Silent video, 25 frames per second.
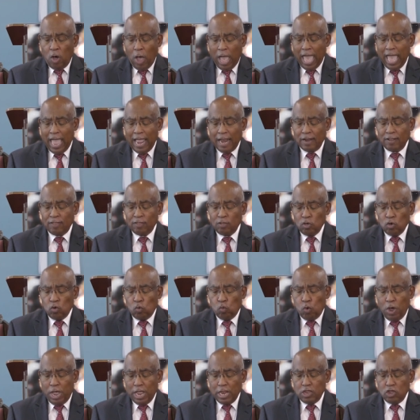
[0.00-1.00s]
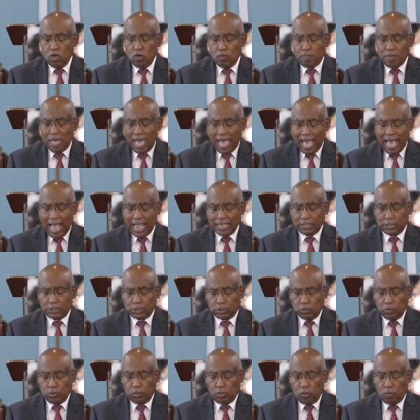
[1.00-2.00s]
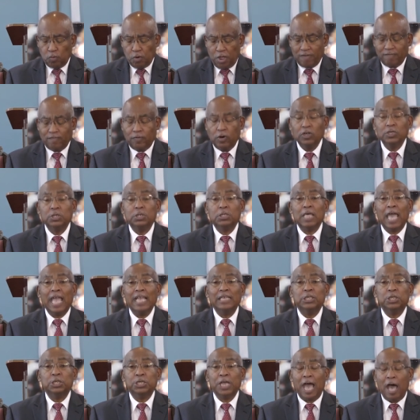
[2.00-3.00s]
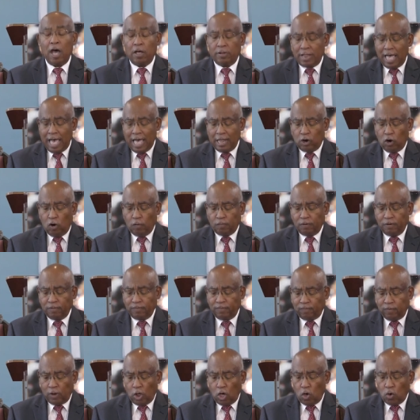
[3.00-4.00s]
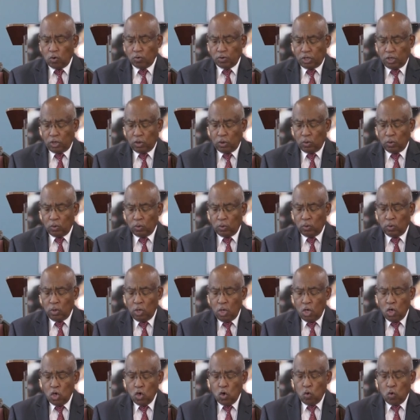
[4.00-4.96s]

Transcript: And when you pass through the rivers, they shall not overflow you.